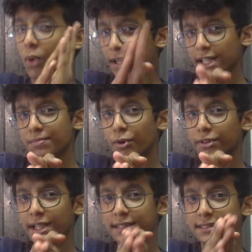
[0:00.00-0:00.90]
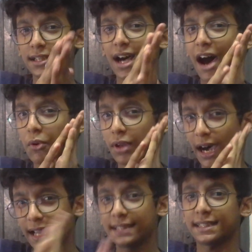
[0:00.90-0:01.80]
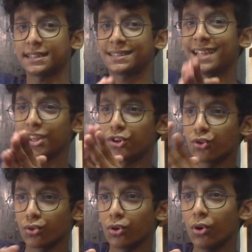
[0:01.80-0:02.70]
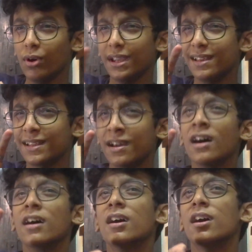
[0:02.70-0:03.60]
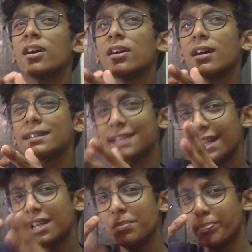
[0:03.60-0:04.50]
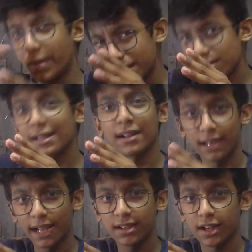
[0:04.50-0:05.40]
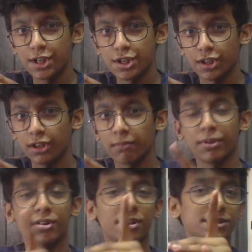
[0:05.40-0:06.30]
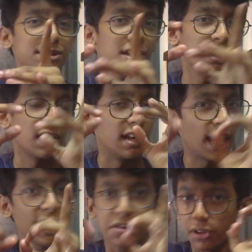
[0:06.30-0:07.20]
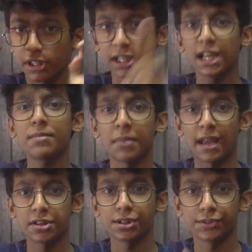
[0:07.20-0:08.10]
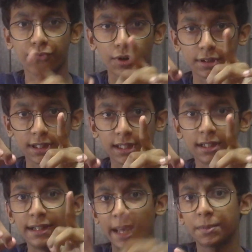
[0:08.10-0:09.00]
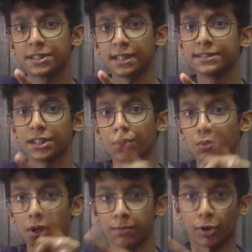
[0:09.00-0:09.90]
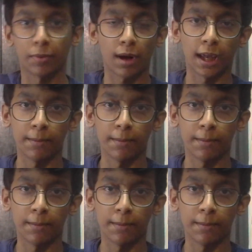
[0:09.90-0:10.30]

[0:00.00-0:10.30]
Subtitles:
taking portraits, I would highly suggest that you go in a slightly better light condition because light really matters for the depth sensor to work properly.